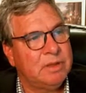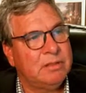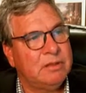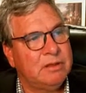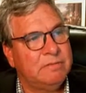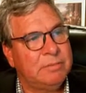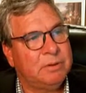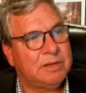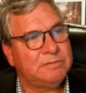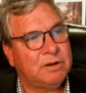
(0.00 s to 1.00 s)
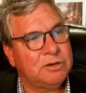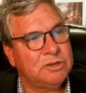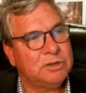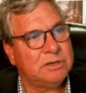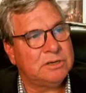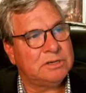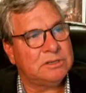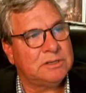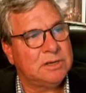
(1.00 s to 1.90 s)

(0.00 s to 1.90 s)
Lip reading: The V plus function is